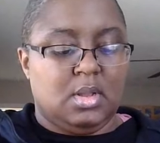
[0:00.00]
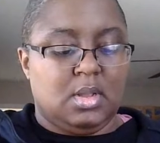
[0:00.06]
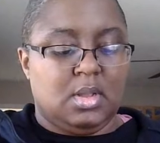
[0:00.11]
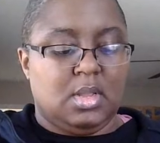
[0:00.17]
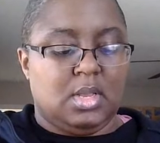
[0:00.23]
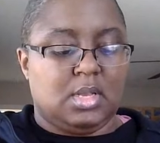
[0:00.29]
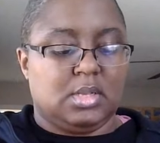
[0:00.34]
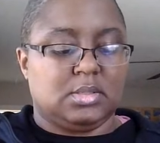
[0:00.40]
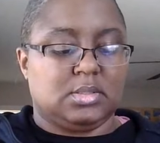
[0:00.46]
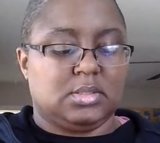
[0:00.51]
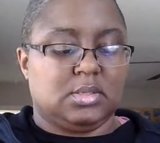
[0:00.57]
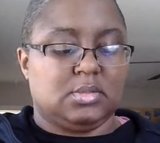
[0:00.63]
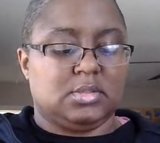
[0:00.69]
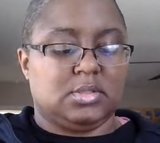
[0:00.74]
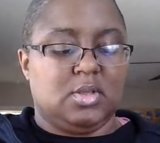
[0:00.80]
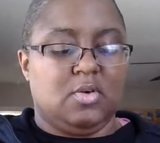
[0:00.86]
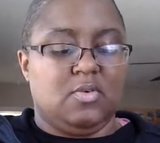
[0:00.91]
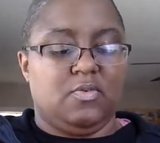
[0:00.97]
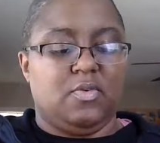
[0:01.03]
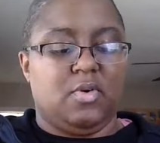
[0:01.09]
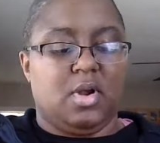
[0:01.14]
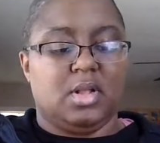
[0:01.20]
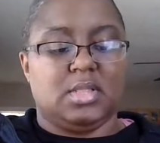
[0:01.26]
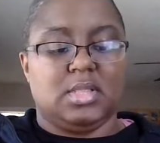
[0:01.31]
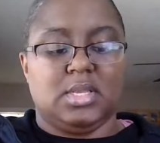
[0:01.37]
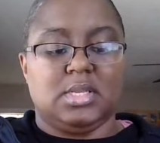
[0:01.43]
Yeah, so
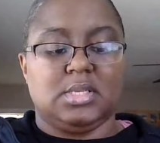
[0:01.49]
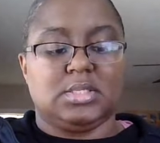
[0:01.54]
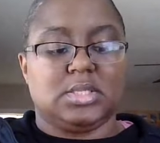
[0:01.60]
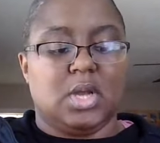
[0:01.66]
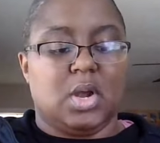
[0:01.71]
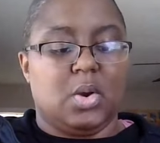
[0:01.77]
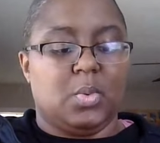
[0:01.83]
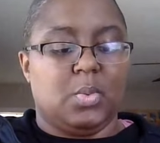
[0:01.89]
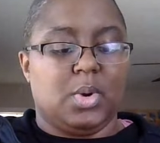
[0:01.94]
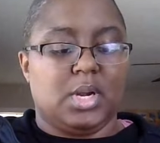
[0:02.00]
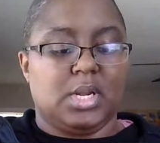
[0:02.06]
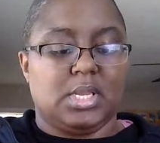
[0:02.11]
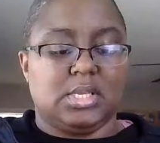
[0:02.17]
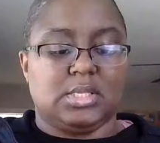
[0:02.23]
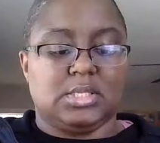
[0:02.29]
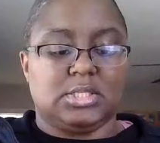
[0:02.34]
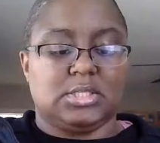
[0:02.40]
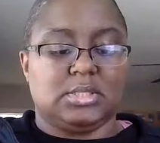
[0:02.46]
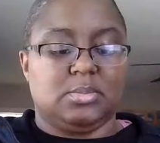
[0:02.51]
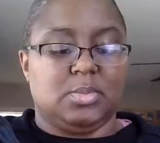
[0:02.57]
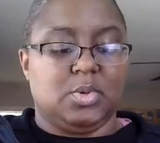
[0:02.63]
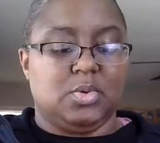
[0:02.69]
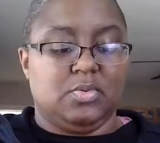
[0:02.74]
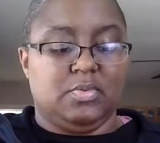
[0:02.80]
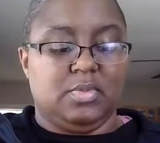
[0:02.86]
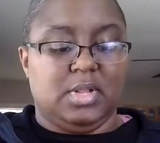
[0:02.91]
far these are working
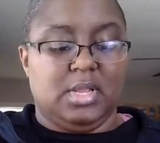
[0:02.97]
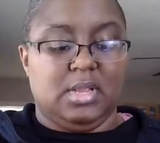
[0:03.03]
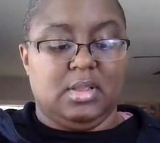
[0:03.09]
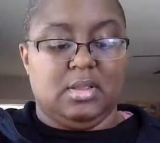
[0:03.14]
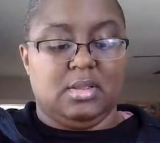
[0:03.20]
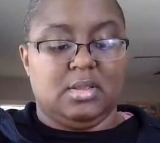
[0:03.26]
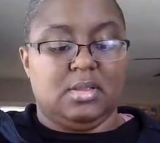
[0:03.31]
smoothly,